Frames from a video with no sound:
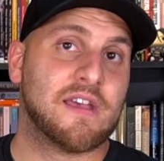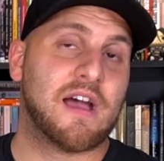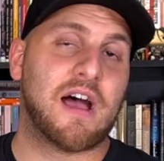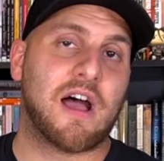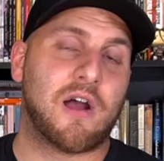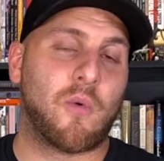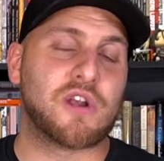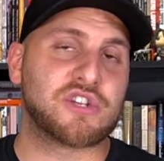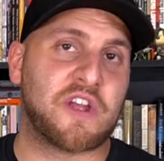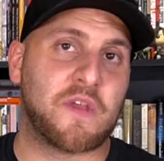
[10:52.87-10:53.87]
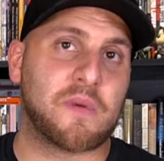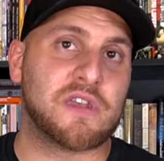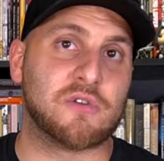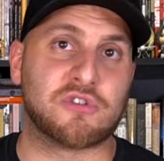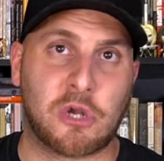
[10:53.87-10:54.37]
one shot that we
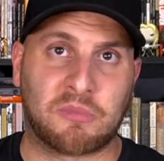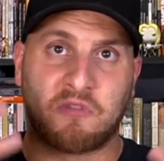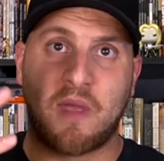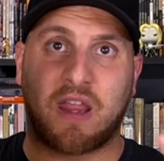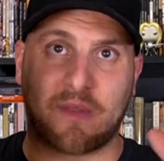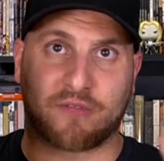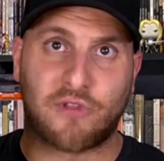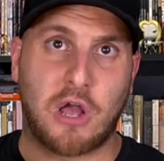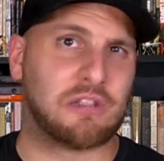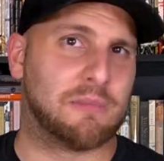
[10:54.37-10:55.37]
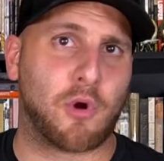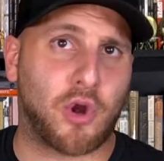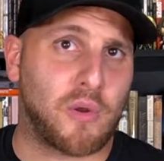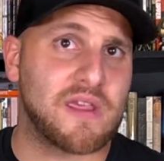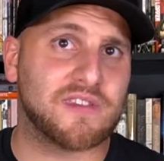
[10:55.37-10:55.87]
do in terms of making this vlog a little more
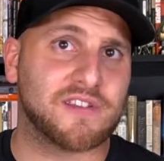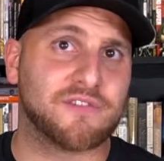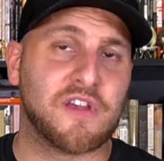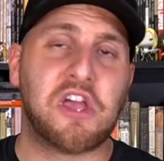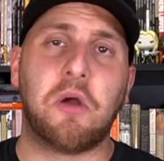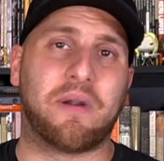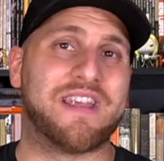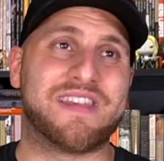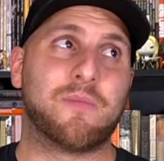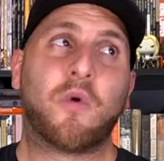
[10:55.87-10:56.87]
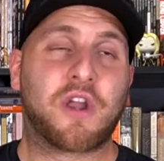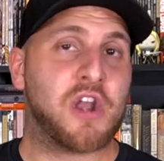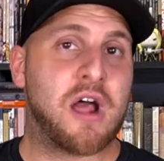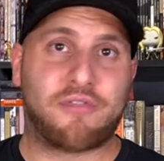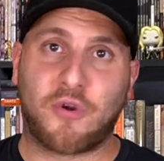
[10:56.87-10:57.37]
cohesive, but I didn't want to
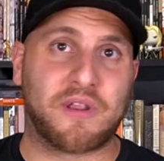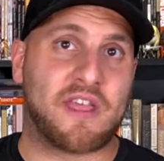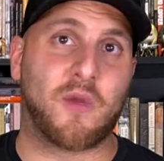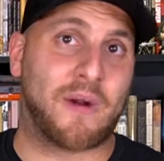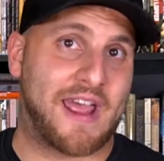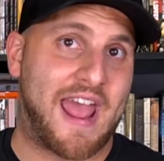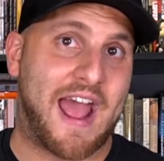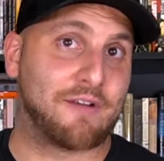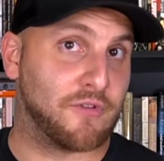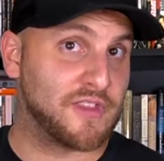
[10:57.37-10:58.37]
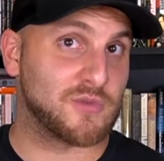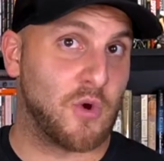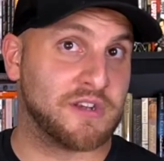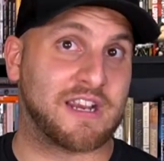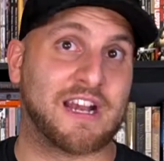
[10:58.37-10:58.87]
not throw together what I had for this
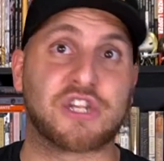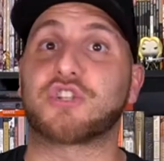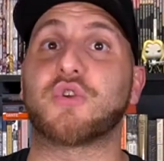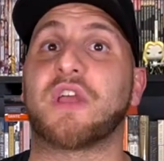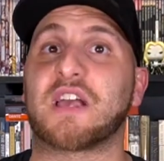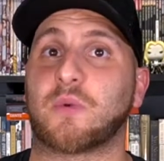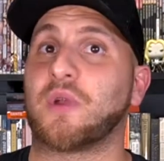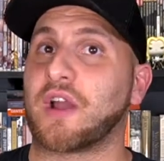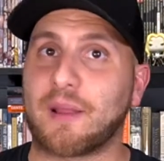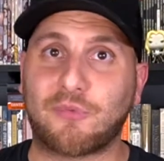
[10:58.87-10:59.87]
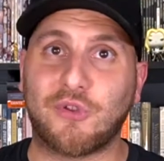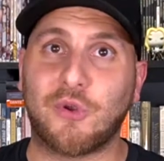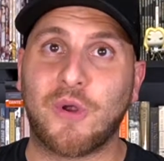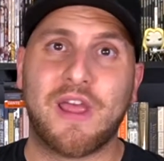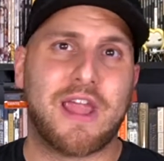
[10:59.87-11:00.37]
one to kind of show you guys what we got up
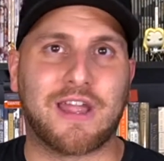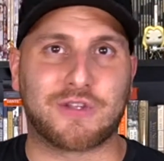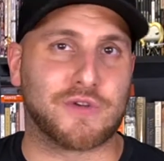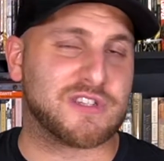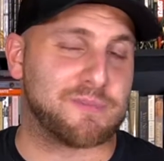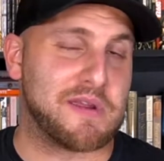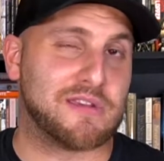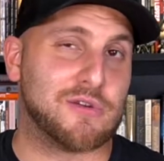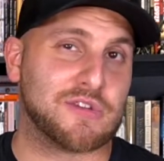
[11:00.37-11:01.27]
to and sort of speak to